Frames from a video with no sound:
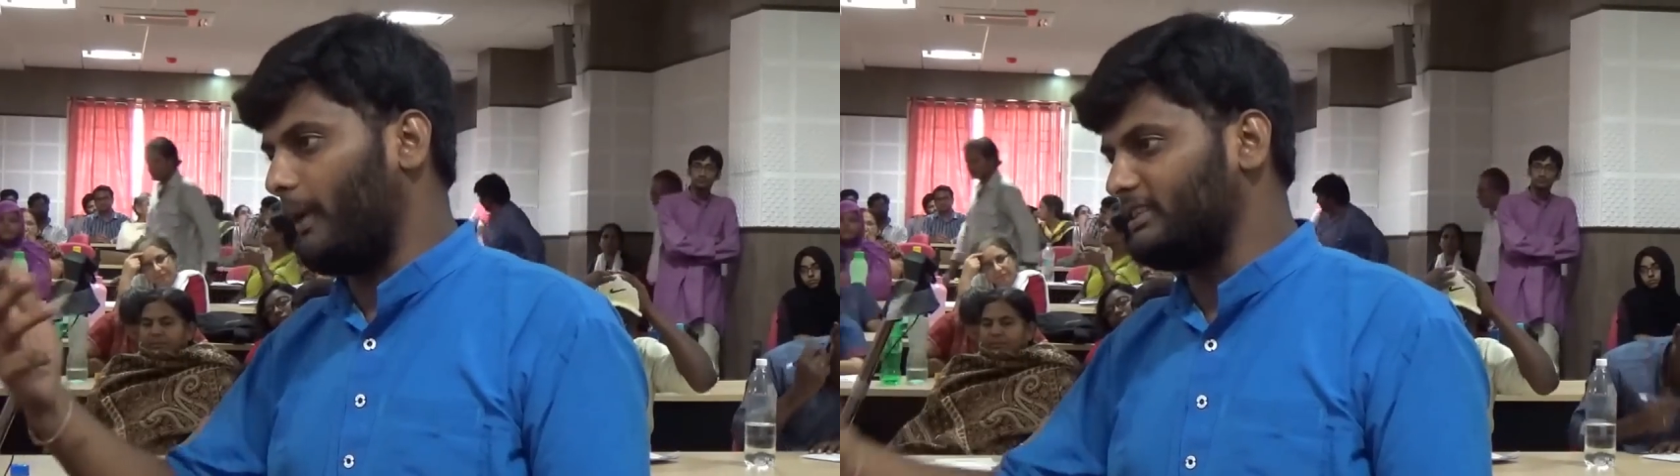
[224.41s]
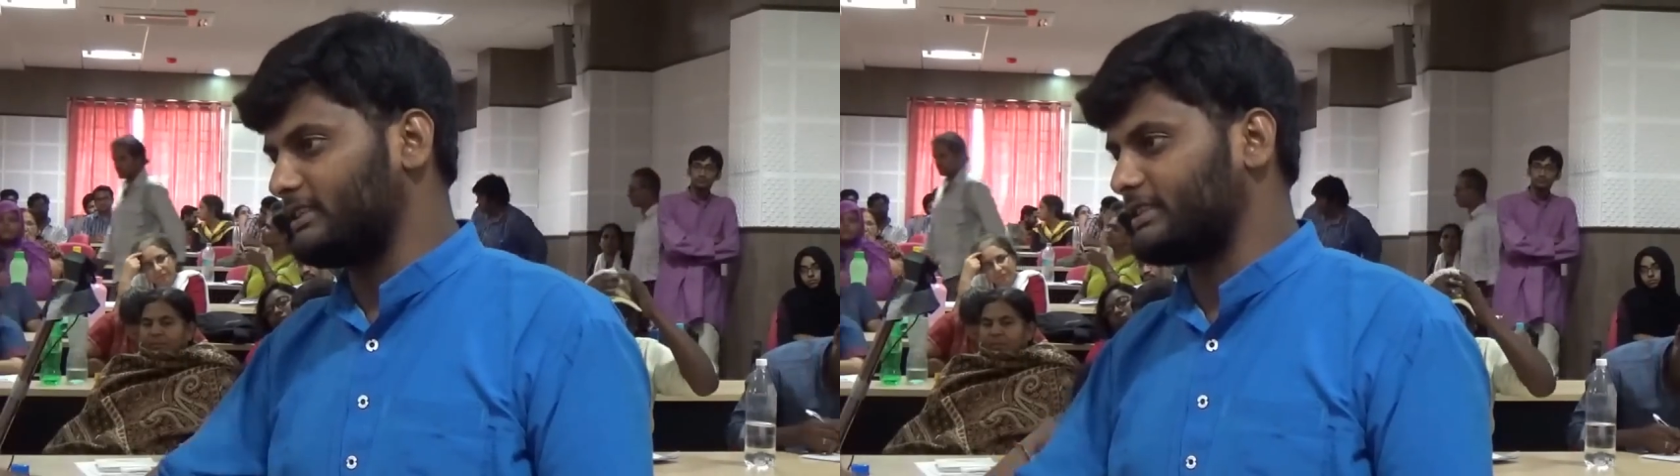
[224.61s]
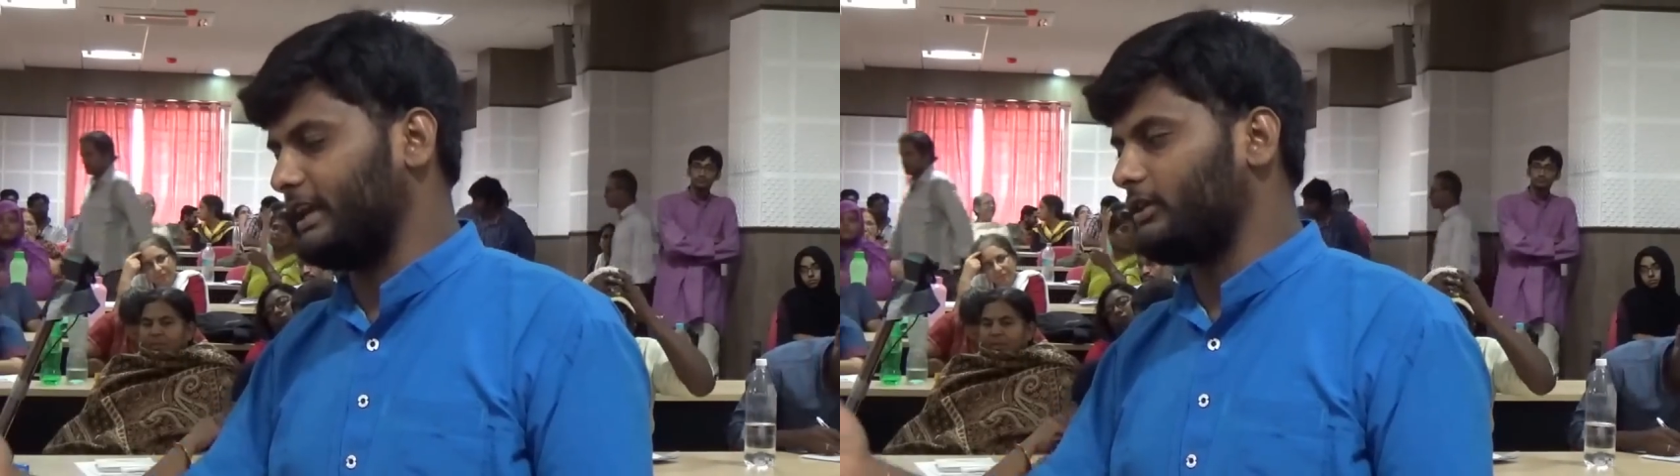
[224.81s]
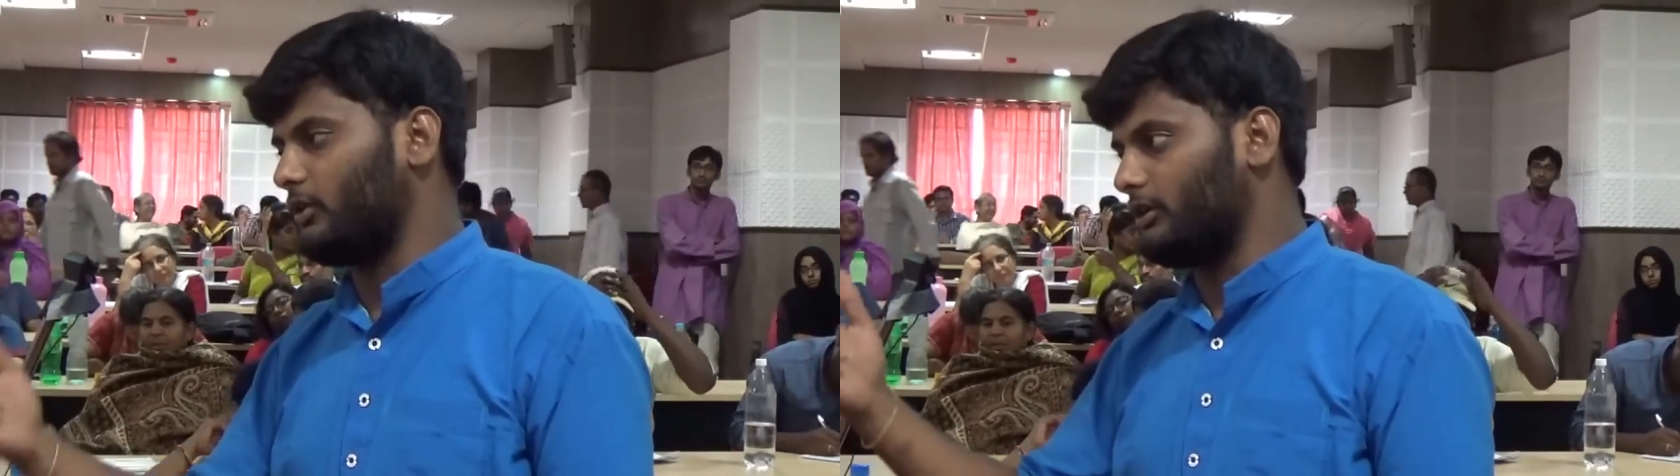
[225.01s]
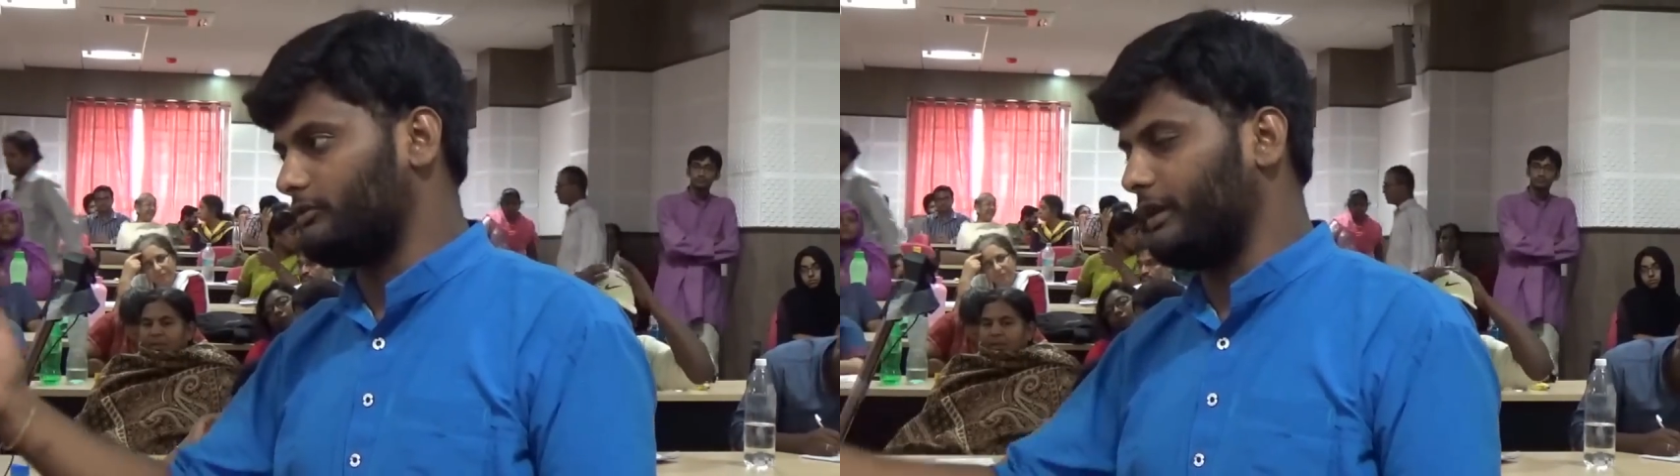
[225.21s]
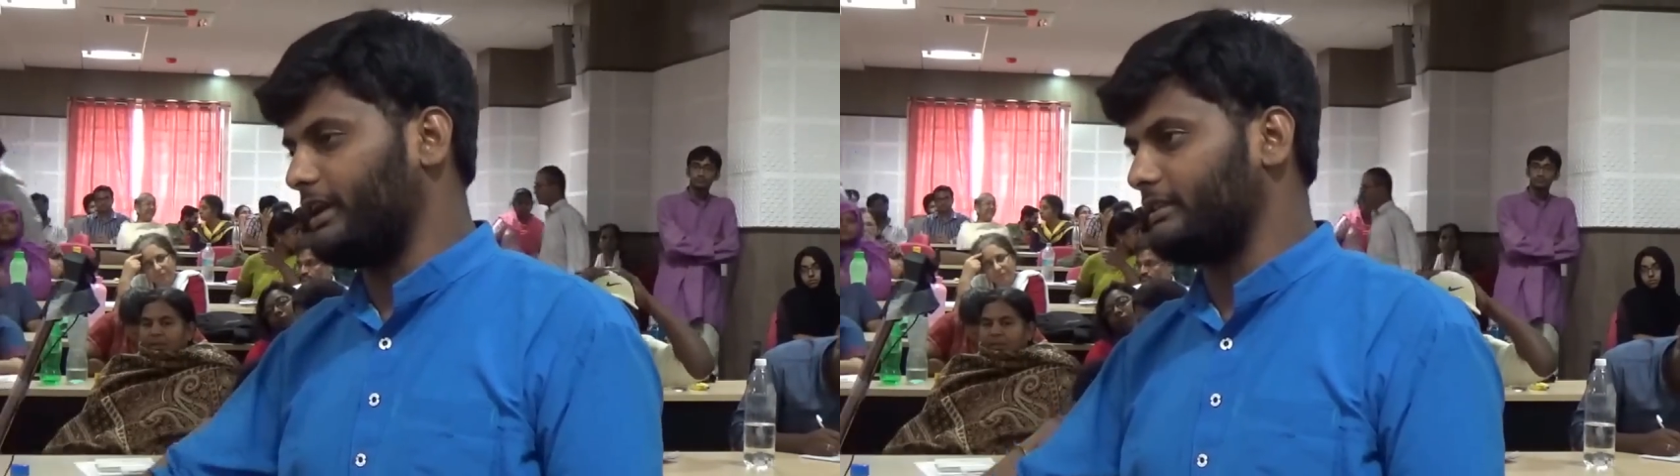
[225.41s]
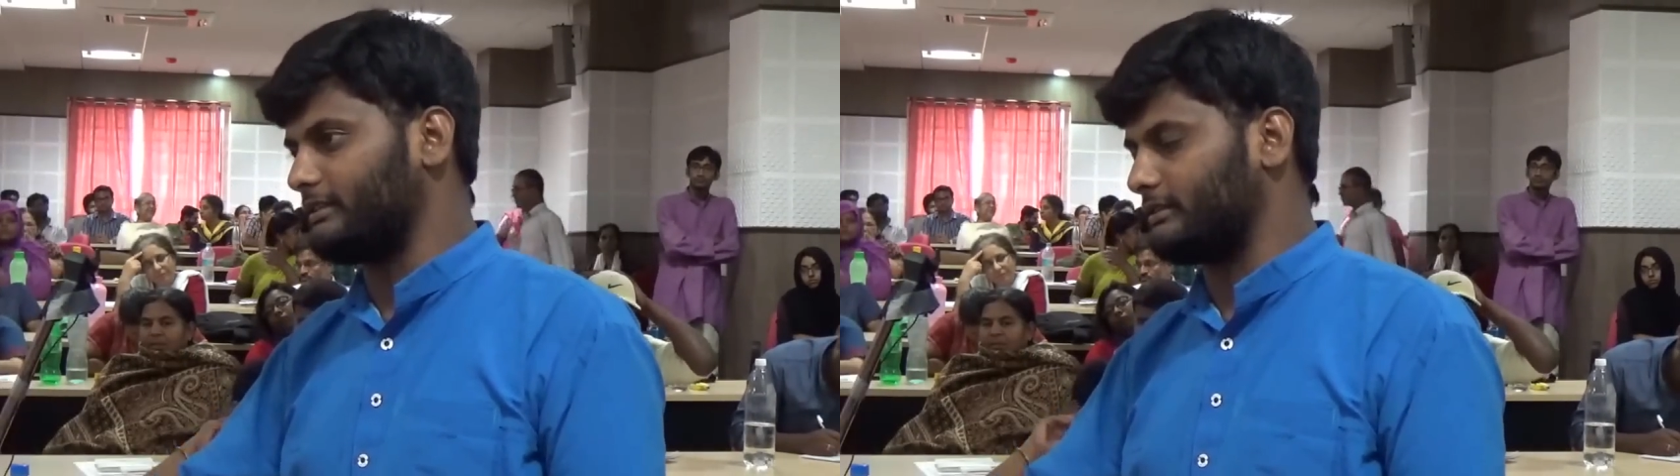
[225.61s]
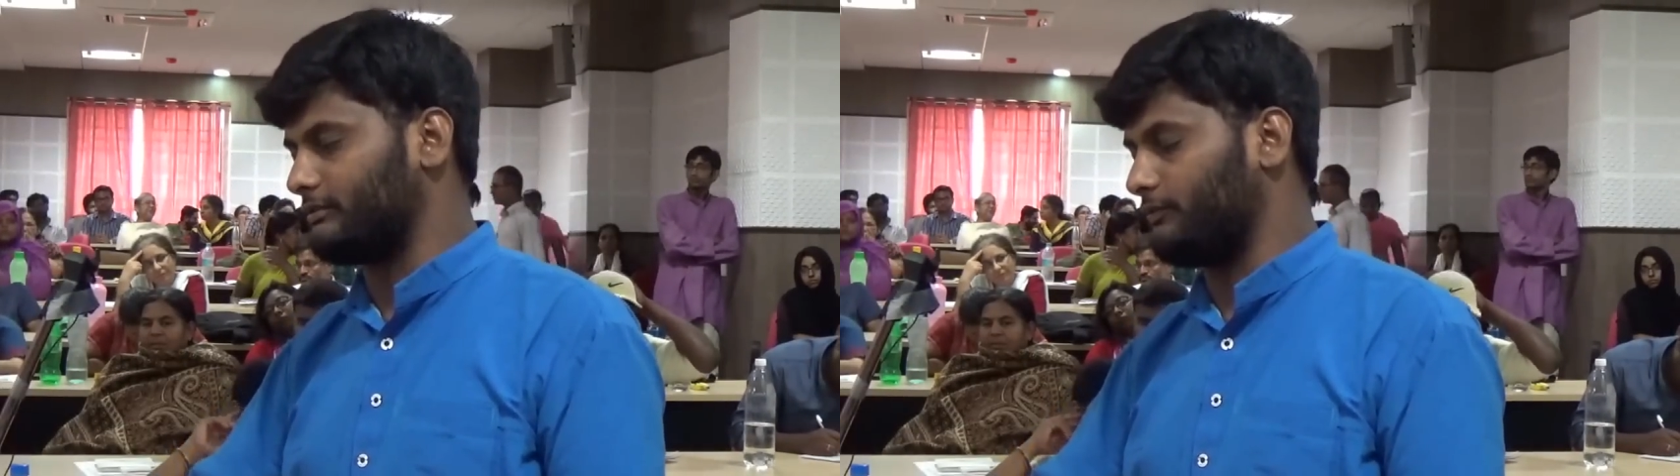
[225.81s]
magistrate on
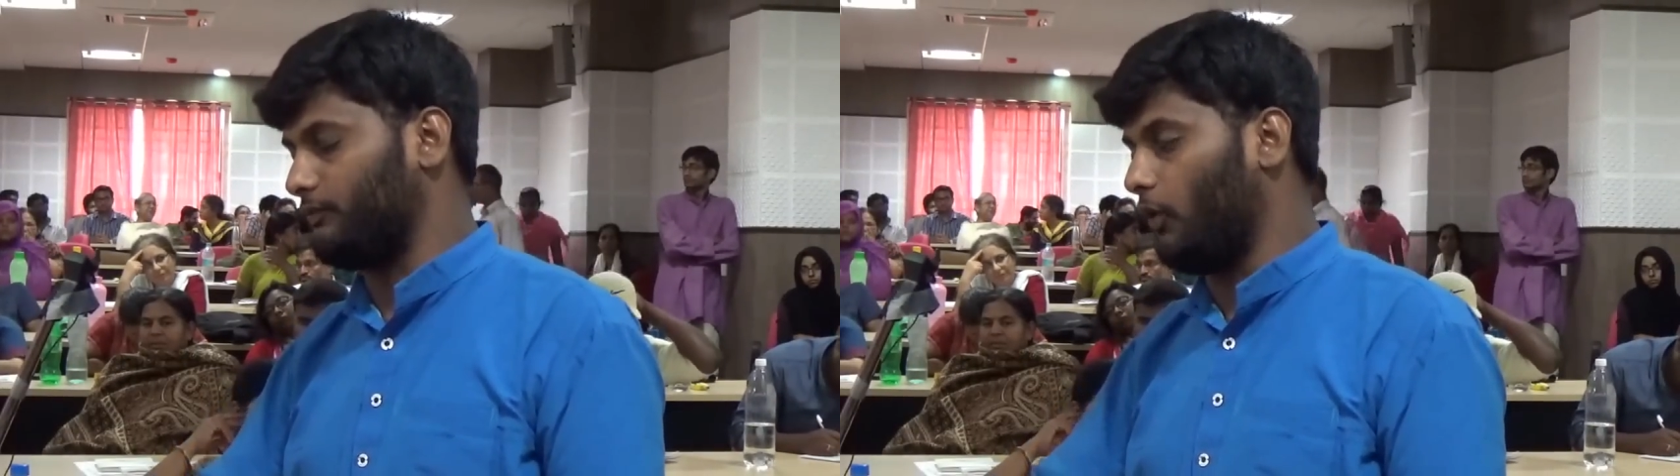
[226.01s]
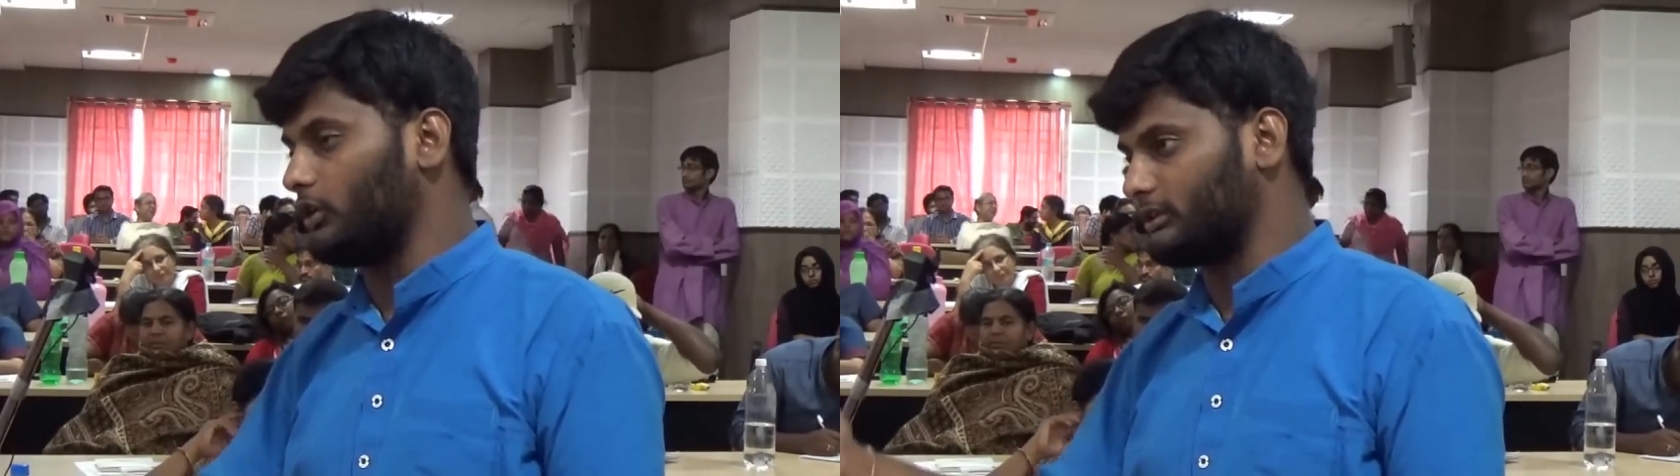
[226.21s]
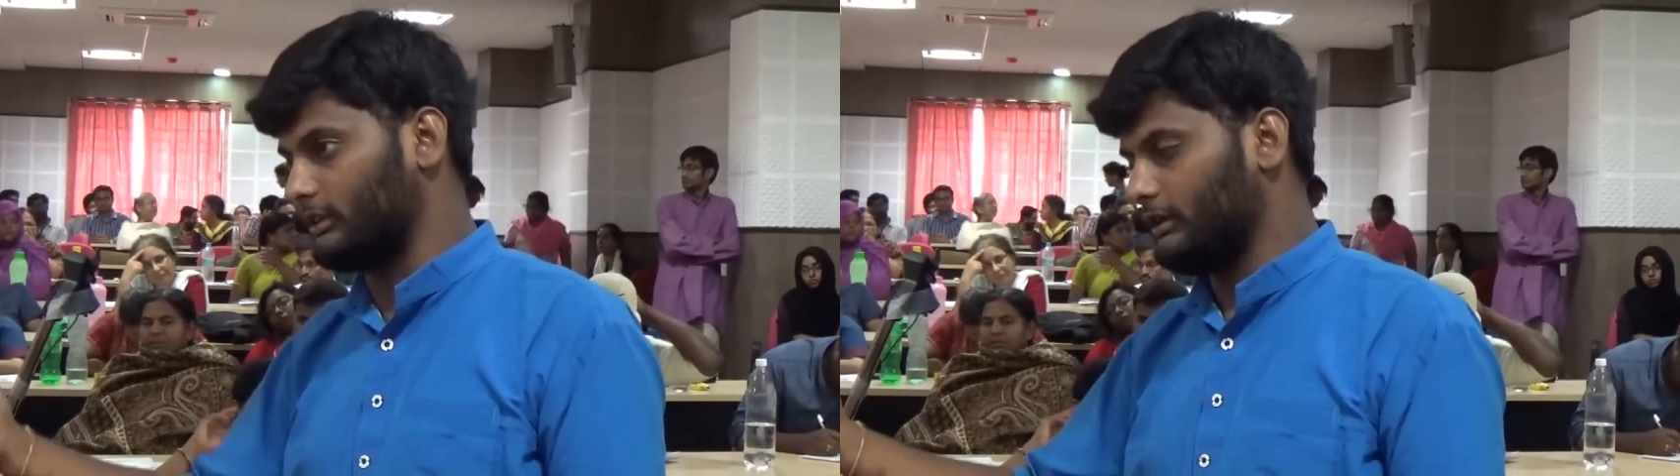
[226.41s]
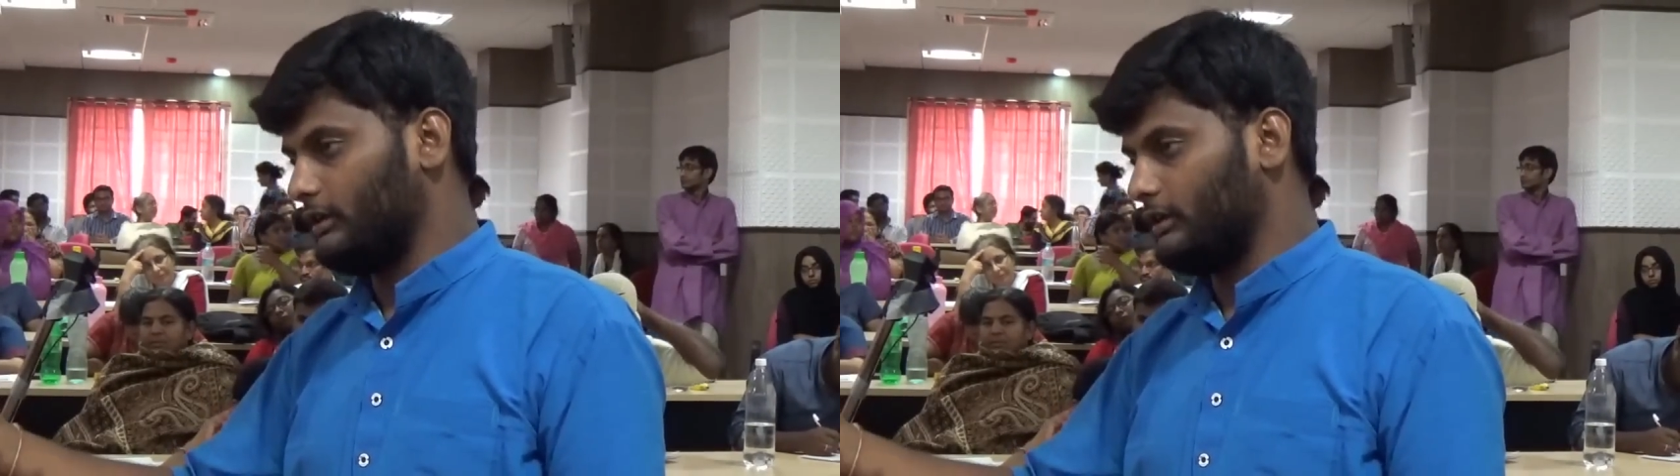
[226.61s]
24th